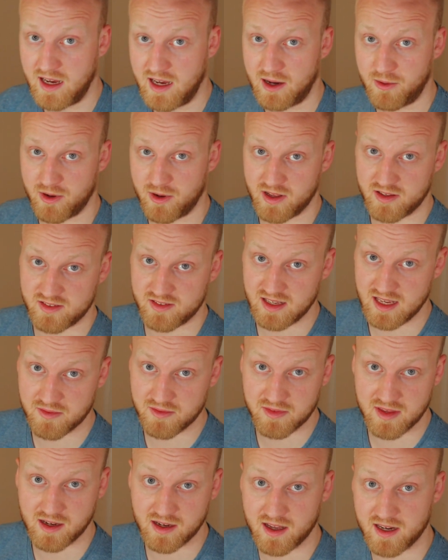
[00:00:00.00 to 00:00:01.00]
I wanna see
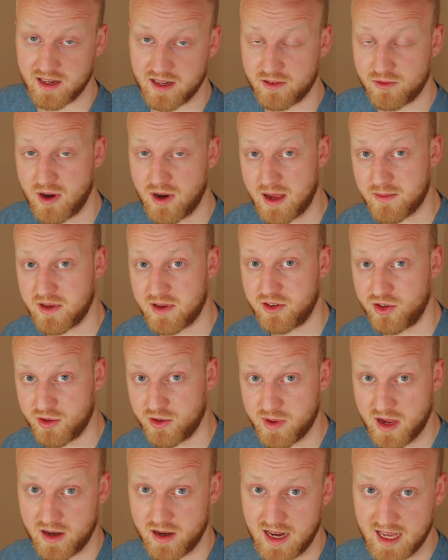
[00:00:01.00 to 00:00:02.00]
if they're gonna grab the
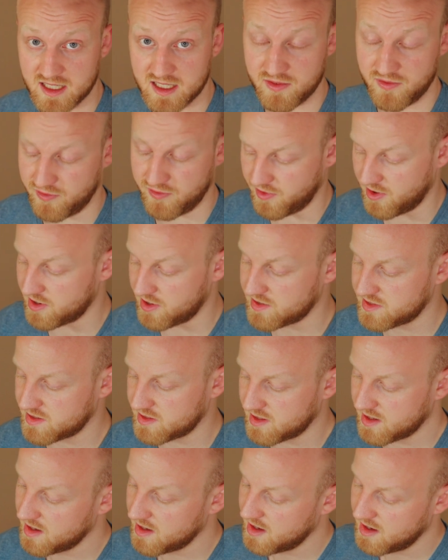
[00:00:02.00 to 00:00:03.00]
dewberry legs first.